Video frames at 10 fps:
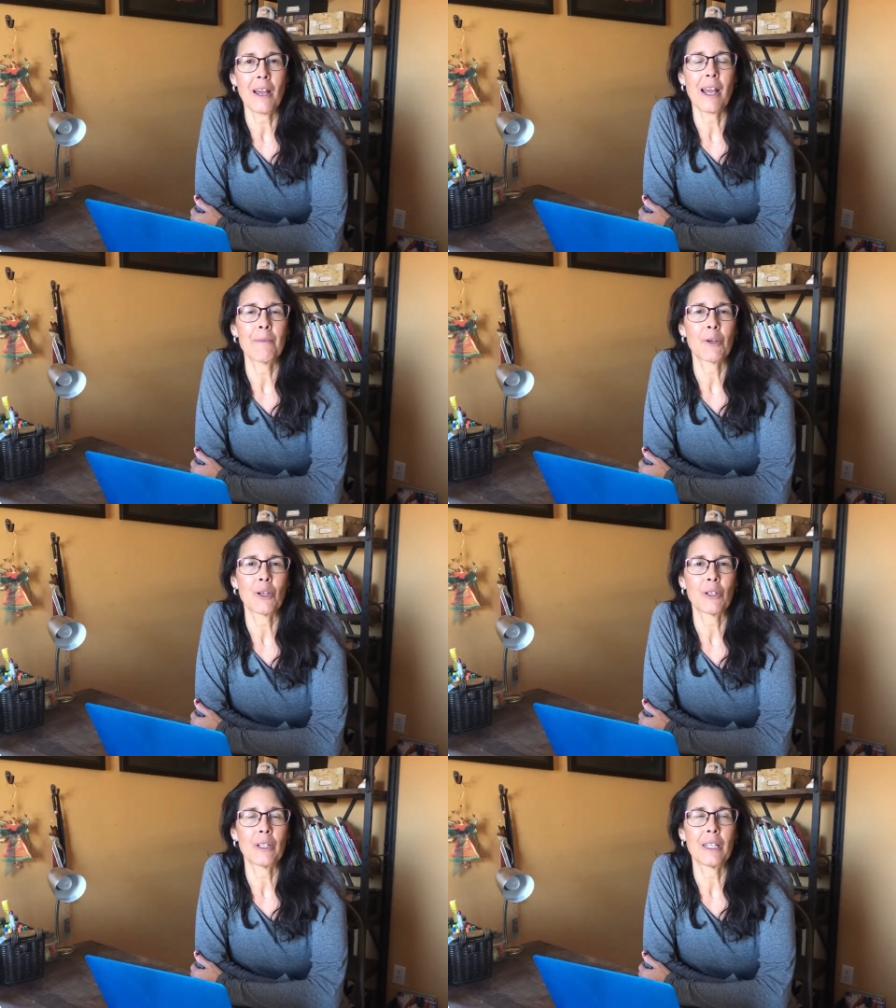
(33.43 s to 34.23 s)
I
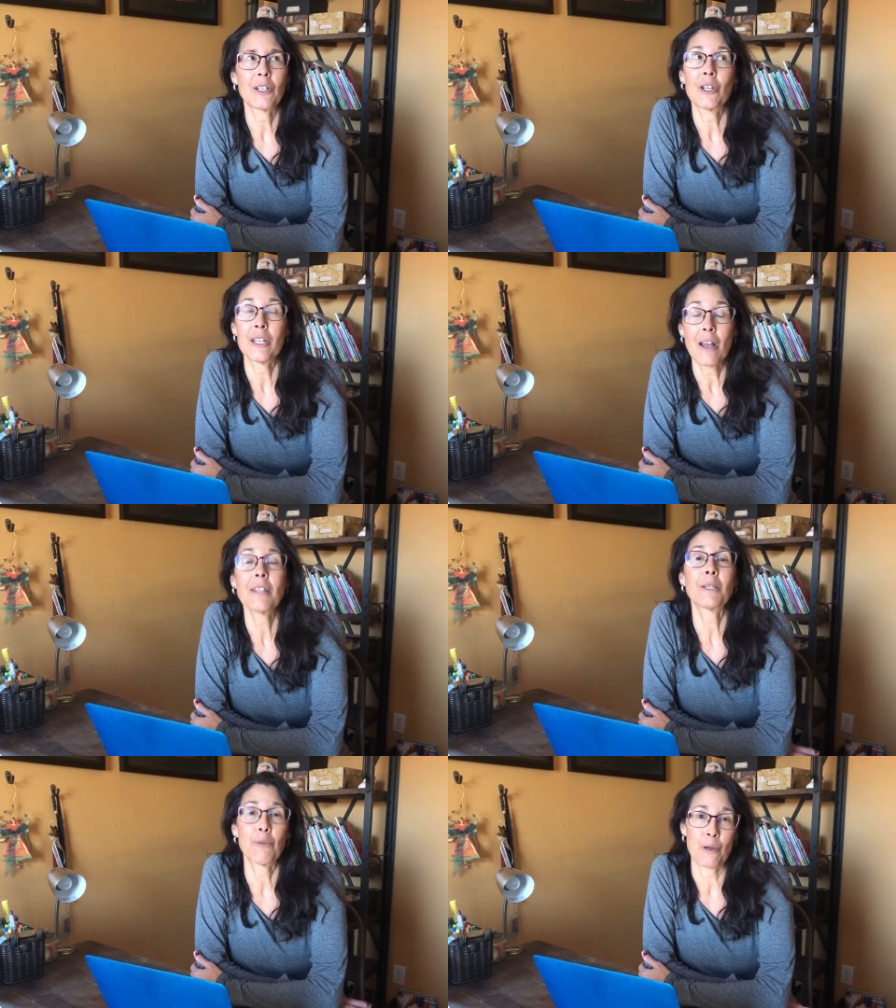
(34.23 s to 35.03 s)
currently could
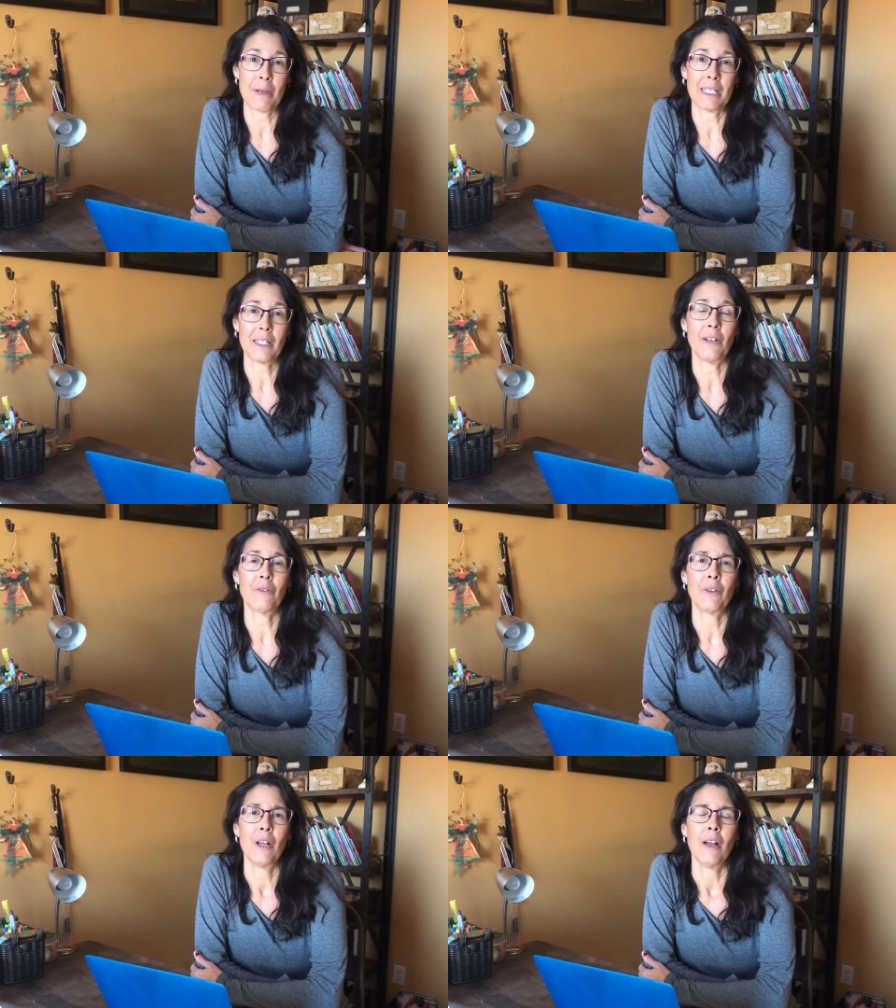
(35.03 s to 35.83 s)
not support
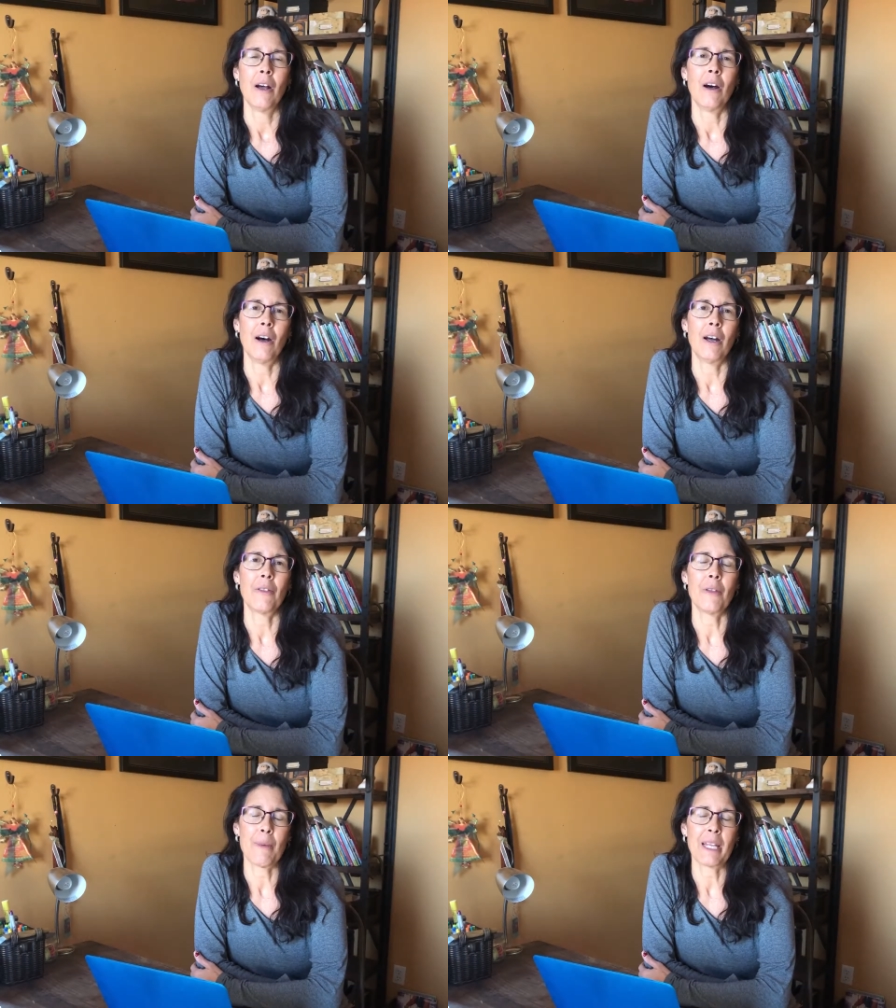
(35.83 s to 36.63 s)
myself
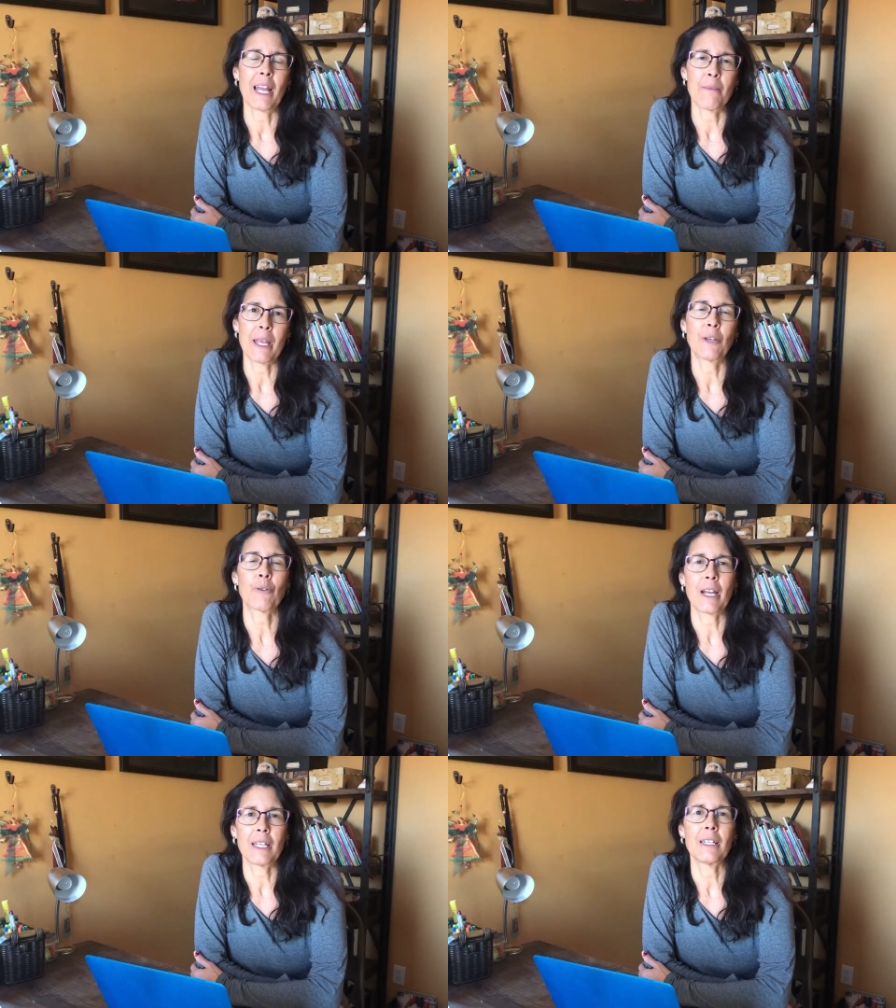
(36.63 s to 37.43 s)
on the money I make
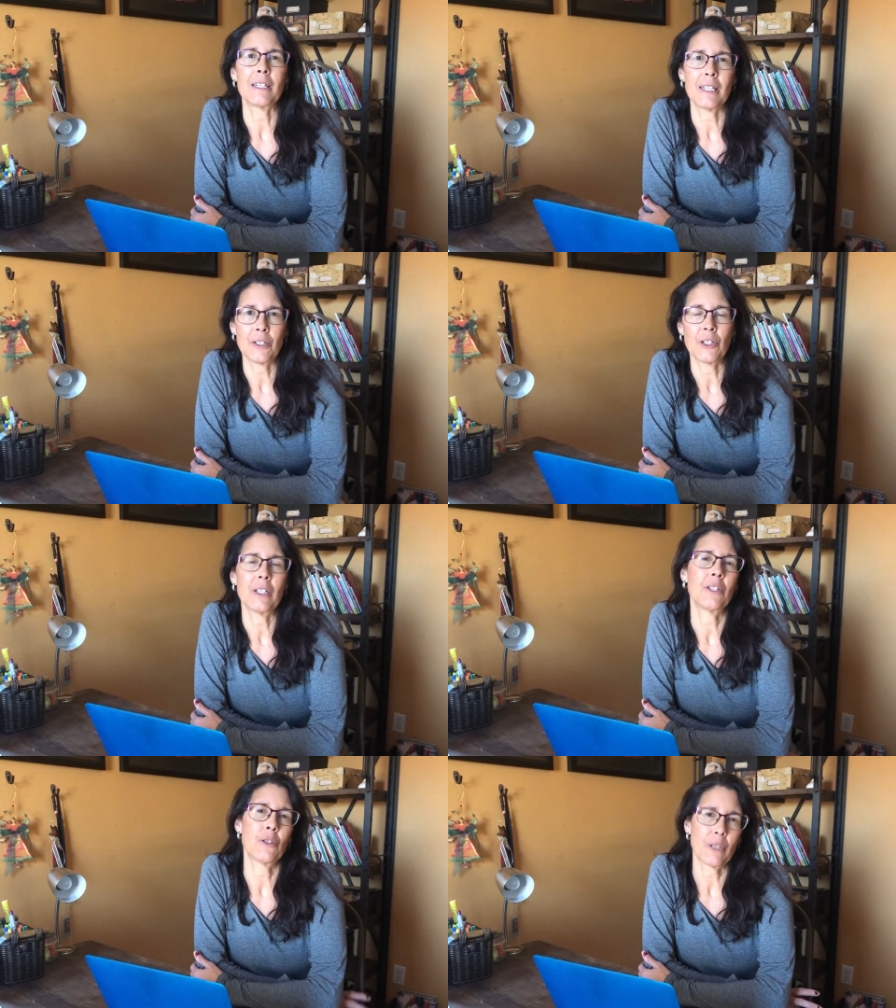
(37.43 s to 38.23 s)
writing and
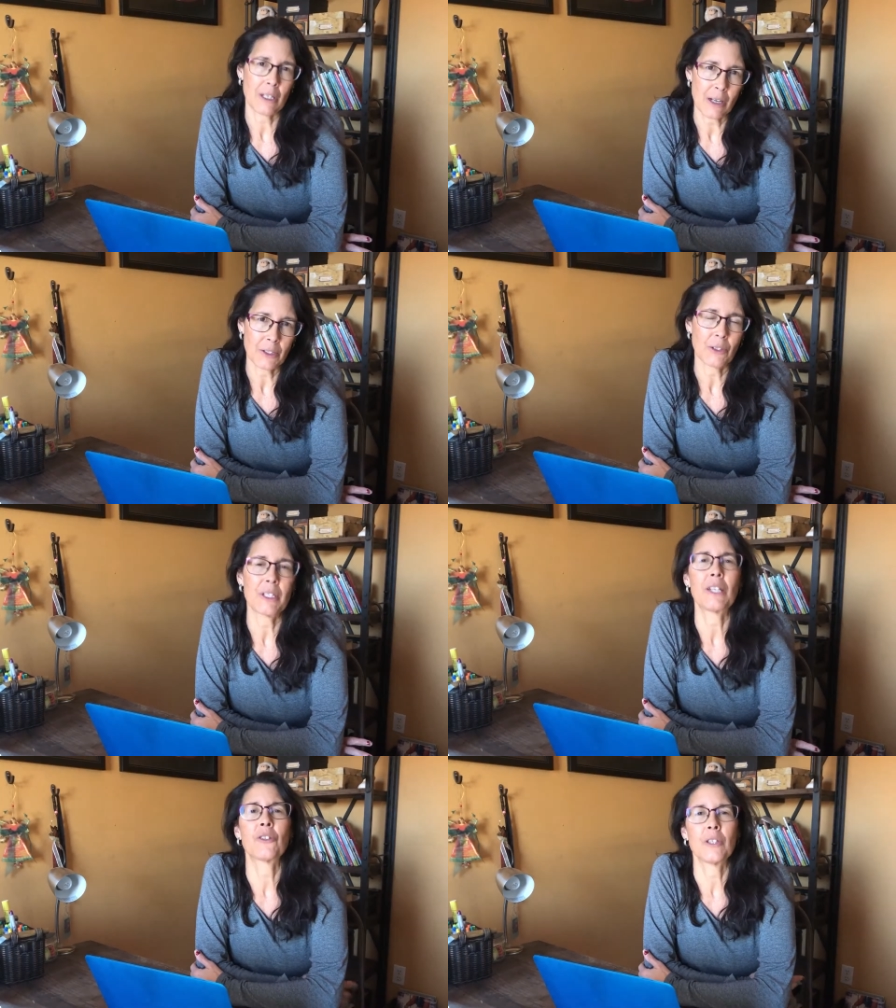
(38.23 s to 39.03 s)
teaching and doing
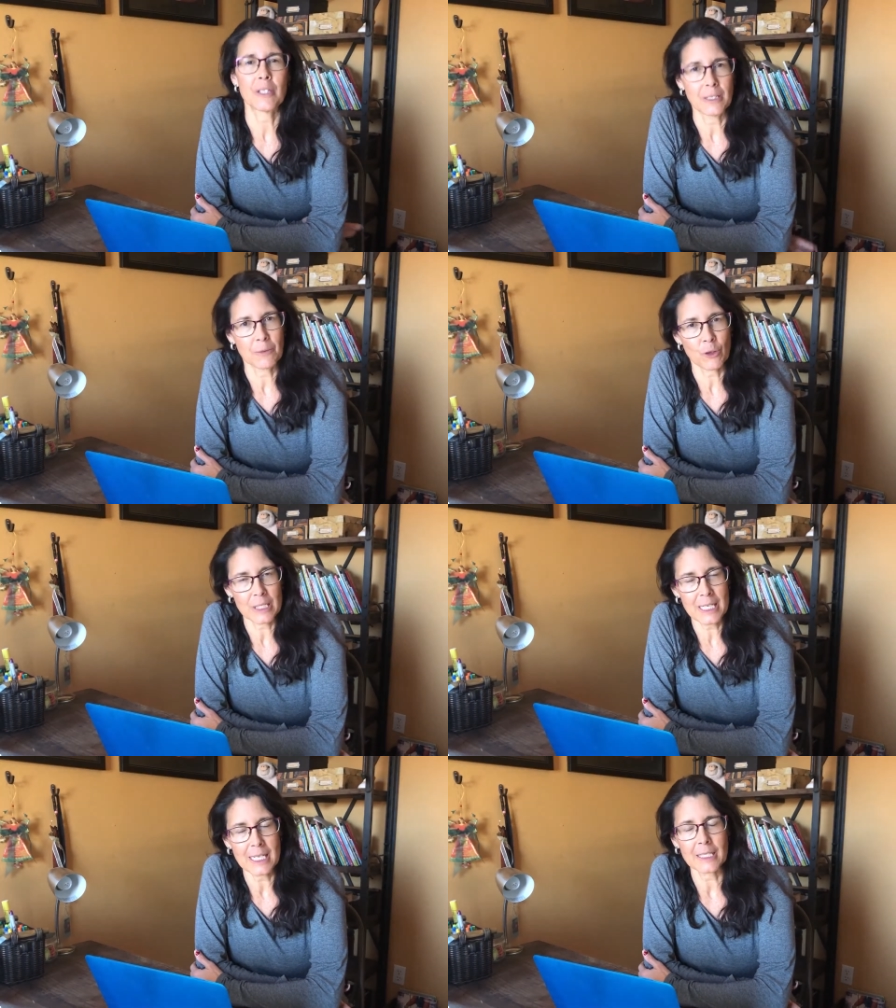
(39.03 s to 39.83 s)
consultations and
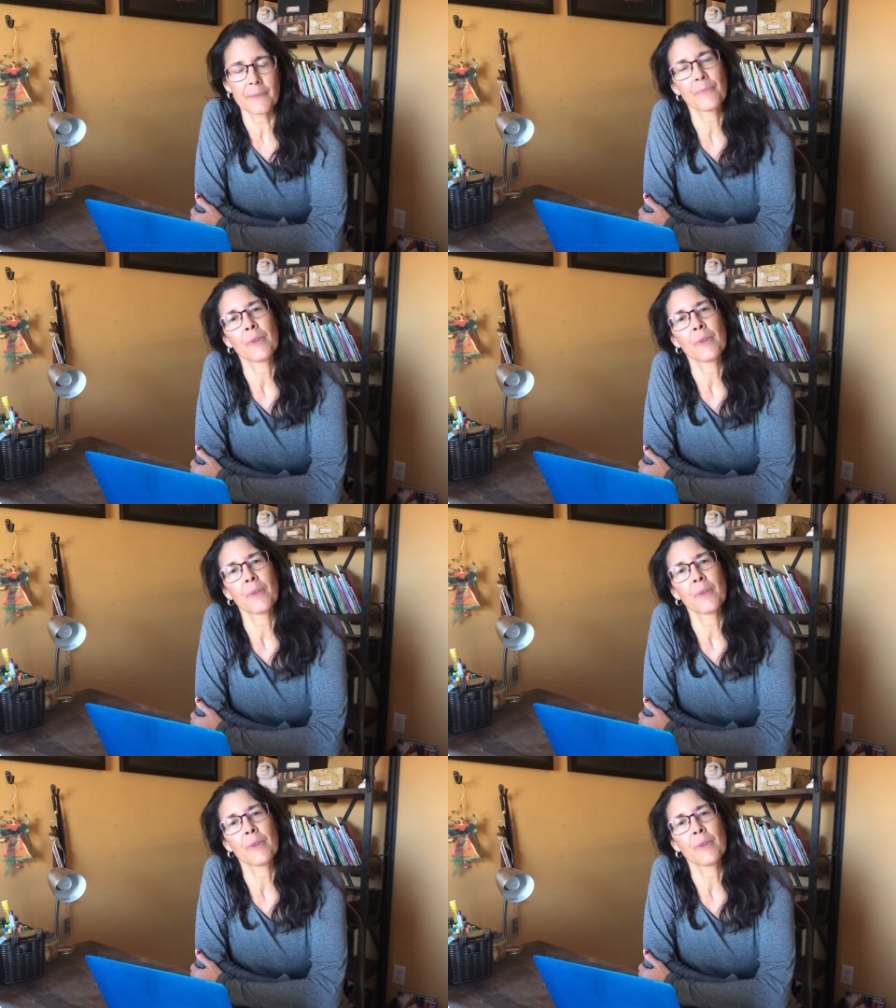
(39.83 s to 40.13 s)
critiques.